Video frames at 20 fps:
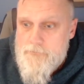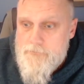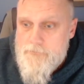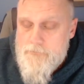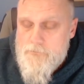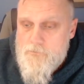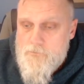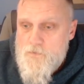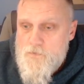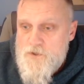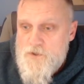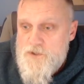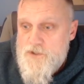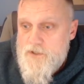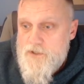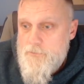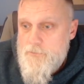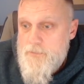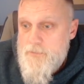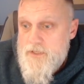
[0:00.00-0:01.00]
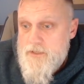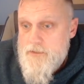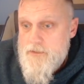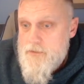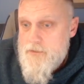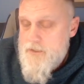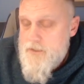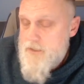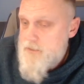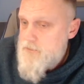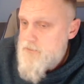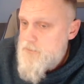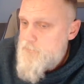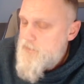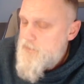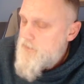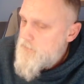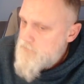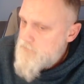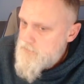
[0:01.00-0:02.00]
which could be, again,
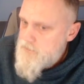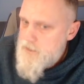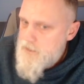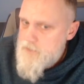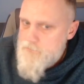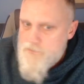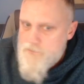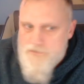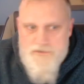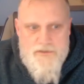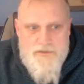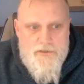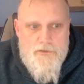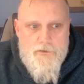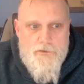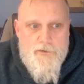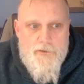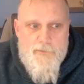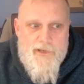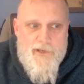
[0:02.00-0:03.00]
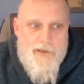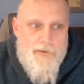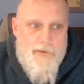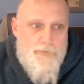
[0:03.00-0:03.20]
depending on the die rolls, good or bad.